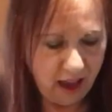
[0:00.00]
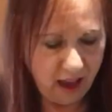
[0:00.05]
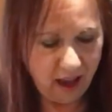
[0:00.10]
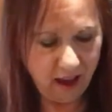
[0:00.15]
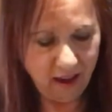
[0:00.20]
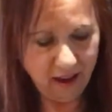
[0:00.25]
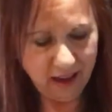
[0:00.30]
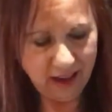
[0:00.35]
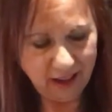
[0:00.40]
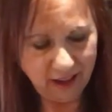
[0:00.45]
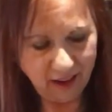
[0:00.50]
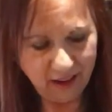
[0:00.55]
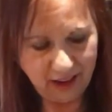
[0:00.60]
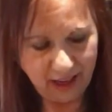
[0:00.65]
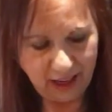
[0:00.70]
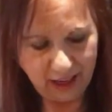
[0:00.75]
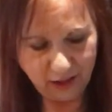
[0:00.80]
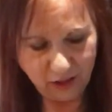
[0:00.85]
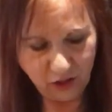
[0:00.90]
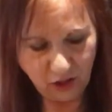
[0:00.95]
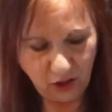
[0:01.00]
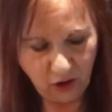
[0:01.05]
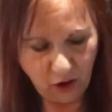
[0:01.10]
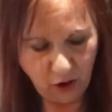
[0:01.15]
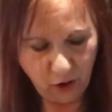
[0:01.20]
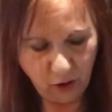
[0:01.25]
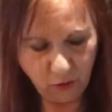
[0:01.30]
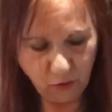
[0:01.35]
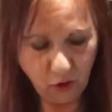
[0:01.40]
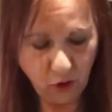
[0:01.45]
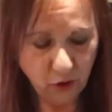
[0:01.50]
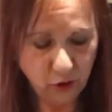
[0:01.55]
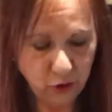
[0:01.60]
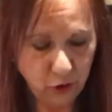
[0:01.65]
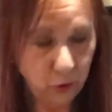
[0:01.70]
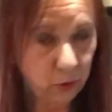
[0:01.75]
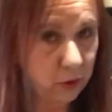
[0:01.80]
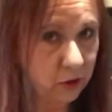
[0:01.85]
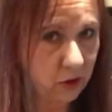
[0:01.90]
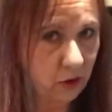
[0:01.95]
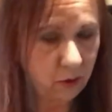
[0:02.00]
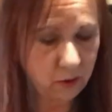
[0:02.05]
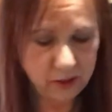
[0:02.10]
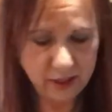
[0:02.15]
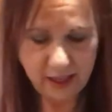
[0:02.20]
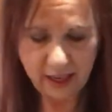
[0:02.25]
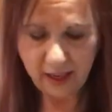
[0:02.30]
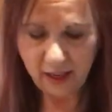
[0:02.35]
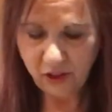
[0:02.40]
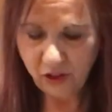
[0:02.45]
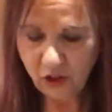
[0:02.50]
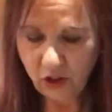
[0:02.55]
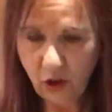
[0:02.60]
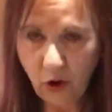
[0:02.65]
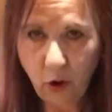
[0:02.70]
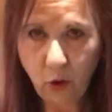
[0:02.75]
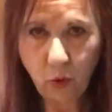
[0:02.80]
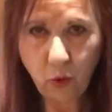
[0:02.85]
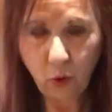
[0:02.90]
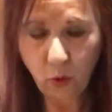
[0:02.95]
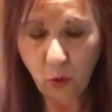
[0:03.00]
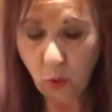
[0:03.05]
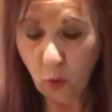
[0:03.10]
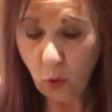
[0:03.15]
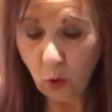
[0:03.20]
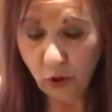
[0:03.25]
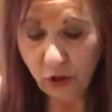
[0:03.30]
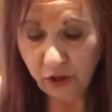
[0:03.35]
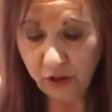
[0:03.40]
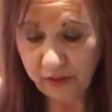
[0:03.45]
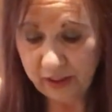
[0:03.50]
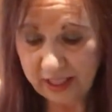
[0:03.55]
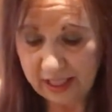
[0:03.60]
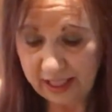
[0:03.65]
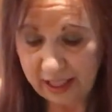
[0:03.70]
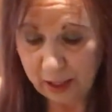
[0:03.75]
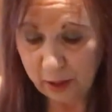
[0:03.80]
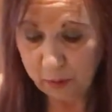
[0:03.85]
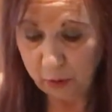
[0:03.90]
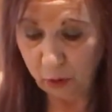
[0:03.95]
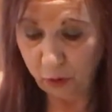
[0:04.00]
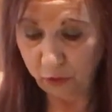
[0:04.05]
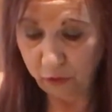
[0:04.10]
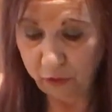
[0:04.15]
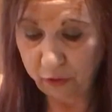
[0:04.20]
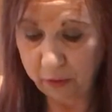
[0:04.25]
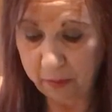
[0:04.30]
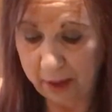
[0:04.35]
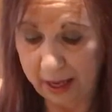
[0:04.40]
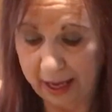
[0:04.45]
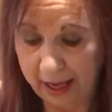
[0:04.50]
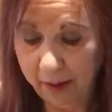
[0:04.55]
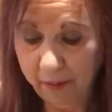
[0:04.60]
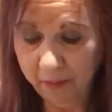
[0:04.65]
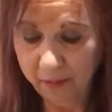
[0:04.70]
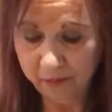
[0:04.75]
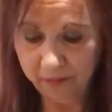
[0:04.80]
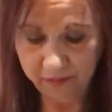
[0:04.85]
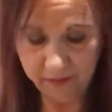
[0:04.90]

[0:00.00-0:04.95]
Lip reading: I like to go not too salty, so 1/4 teaspoon for me.